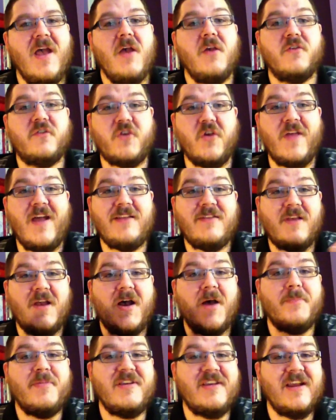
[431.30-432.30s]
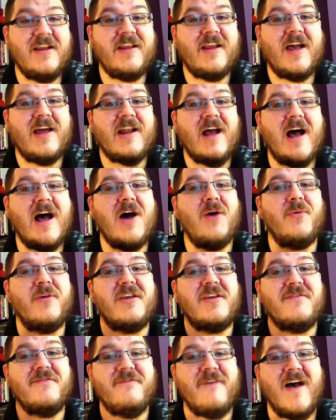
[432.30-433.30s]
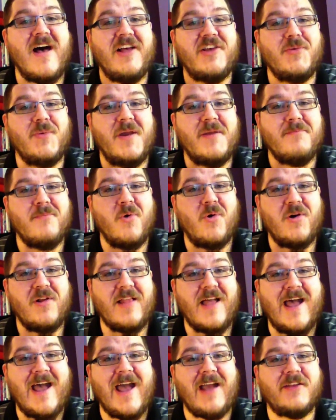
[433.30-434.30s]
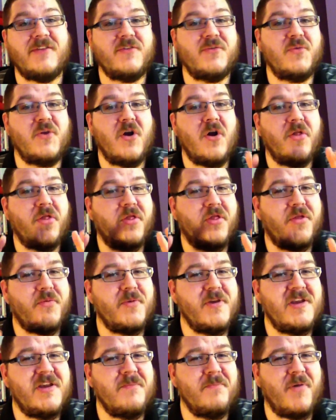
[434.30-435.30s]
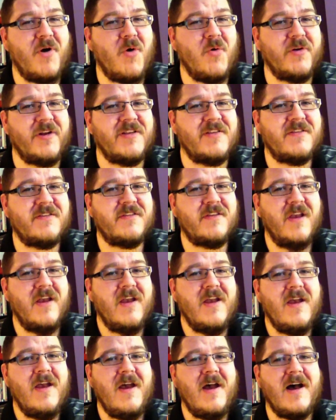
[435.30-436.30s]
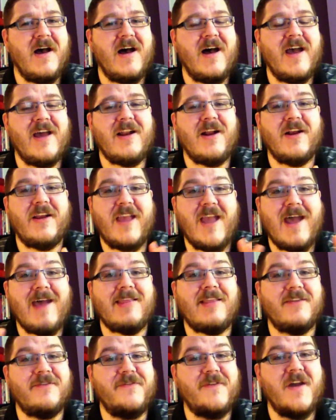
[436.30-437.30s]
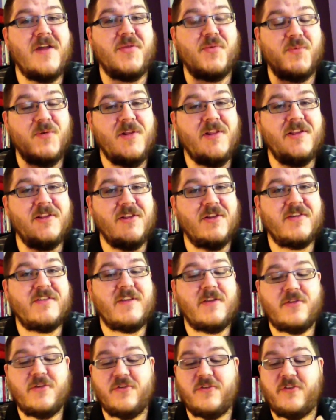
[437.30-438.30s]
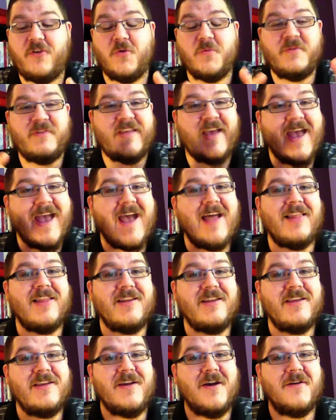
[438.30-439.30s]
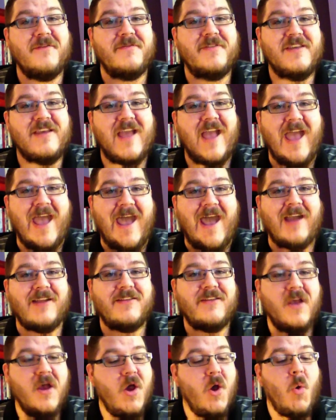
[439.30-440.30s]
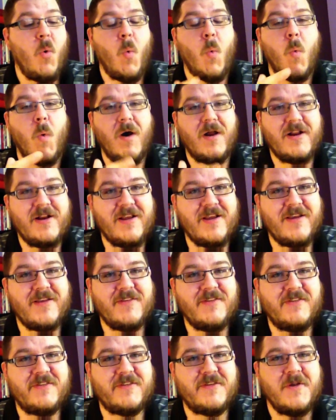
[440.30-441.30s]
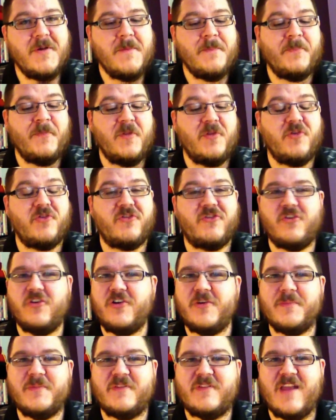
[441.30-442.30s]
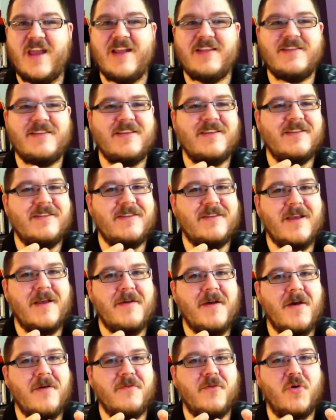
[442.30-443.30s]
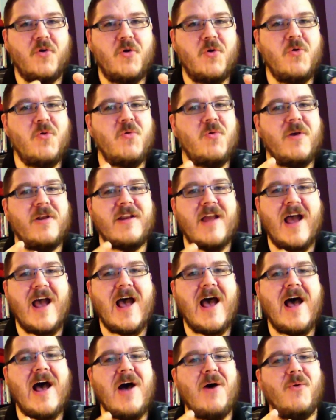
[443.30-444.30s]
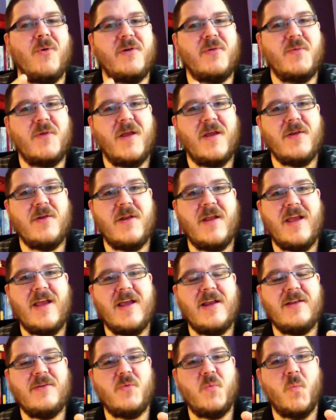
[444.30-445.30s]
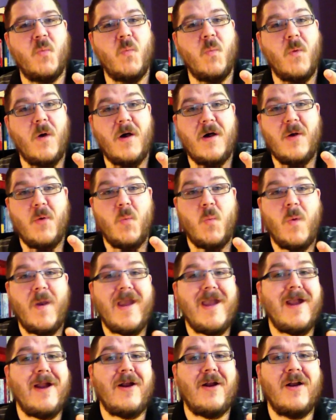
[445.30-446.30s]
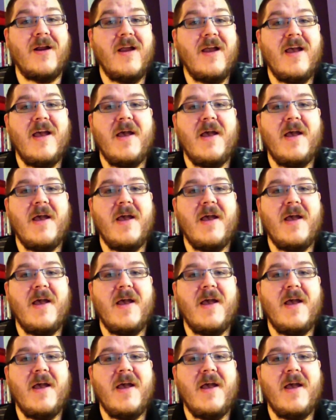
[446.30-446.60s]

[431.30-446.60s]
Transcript: So that's a beginning on how we evaluate moral acts. So there are three components. And our Catholic faith really looks at the totality of the act. What it is, the circumstances of who and how and where,